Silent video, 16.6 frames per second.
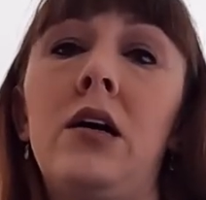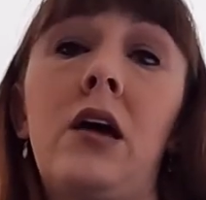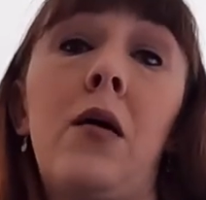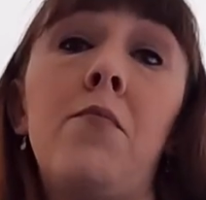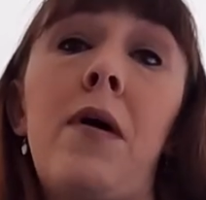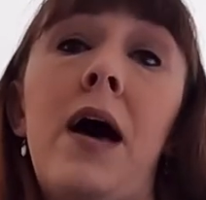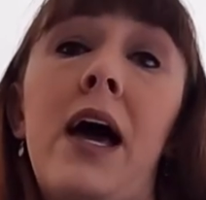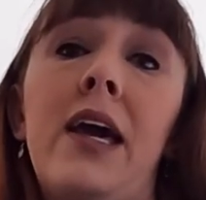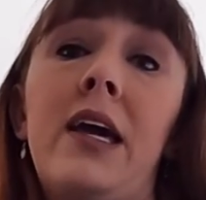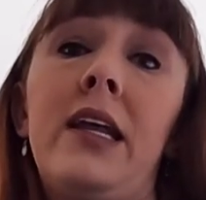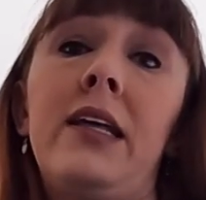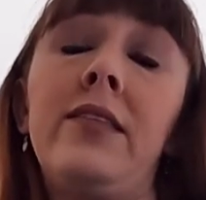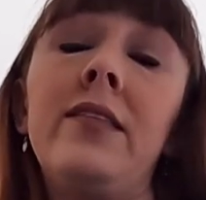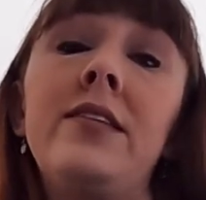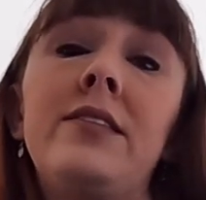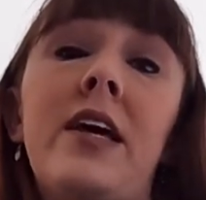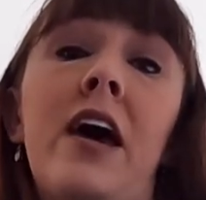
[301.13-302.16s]
come back and
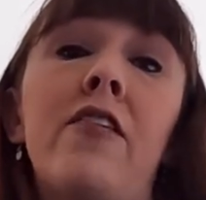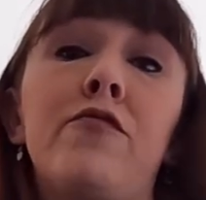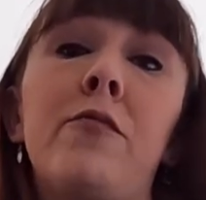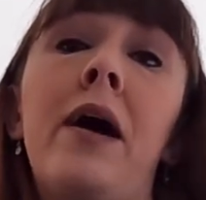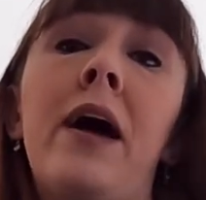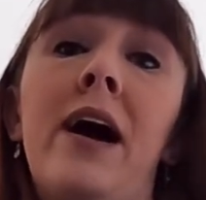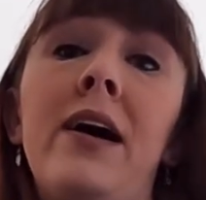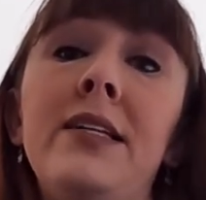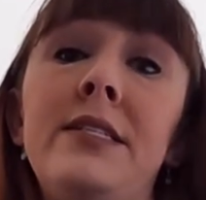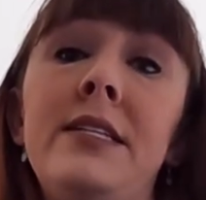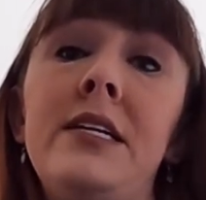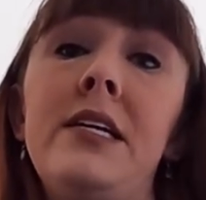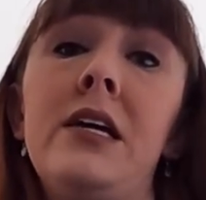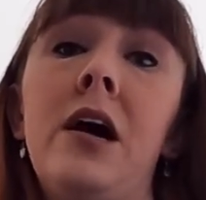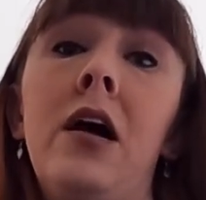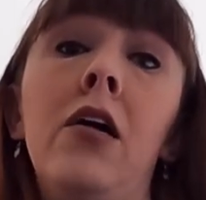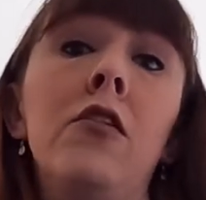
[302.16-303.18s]
at least have my
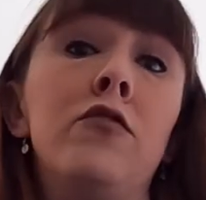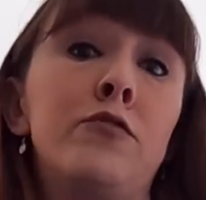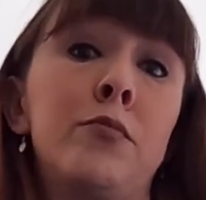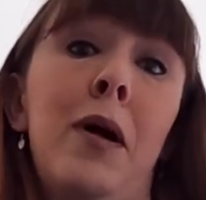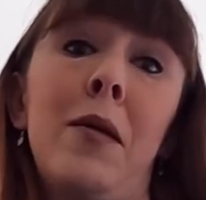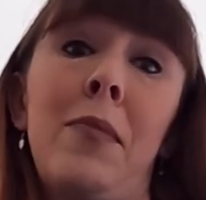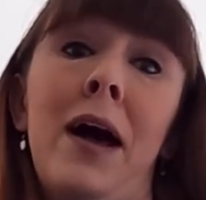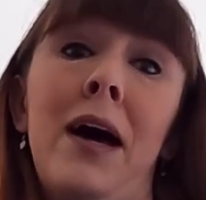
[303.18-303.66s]
ID of my